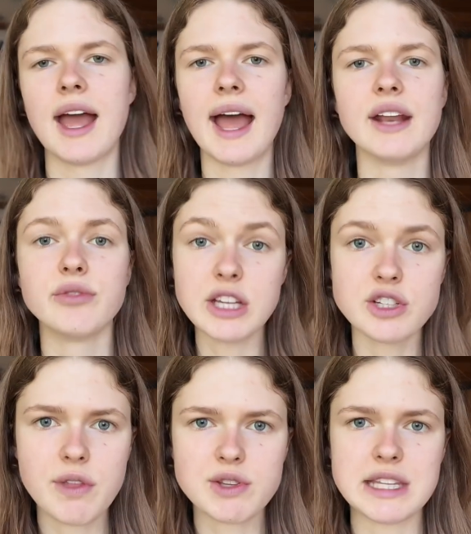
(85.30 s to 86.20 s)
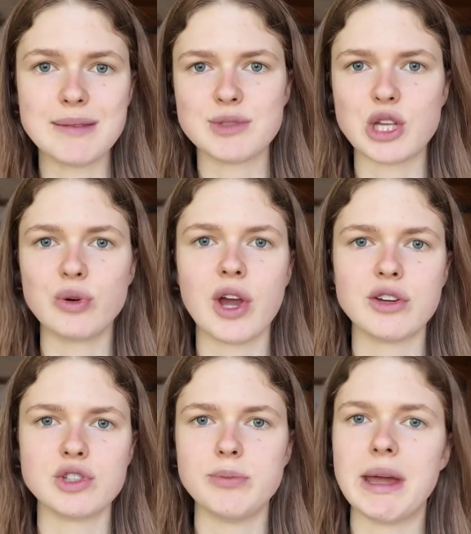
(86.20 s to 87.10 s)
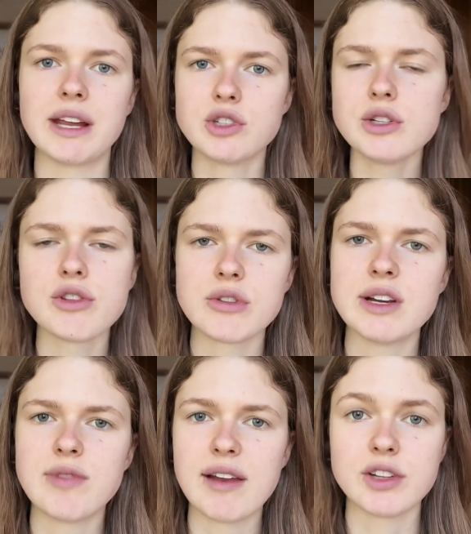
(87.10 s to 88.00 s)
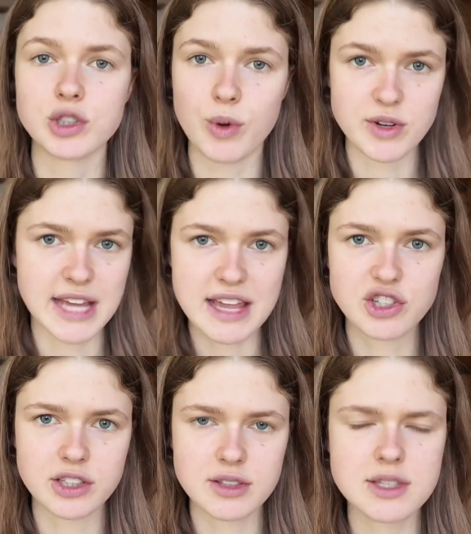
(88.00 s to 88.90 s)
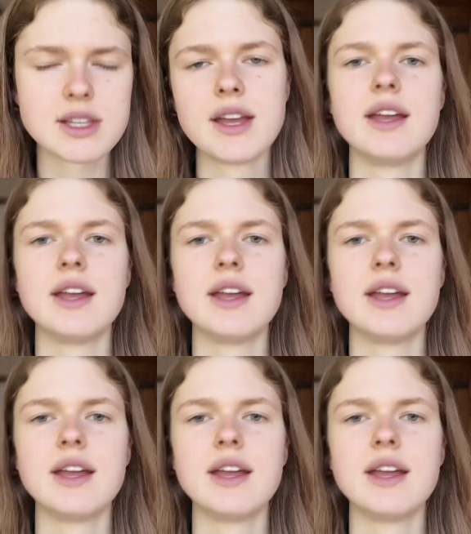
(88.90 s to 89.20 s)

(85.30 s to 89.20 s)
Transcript: And for each of those themes, you're going to pick 2 to 3 relevant quotations,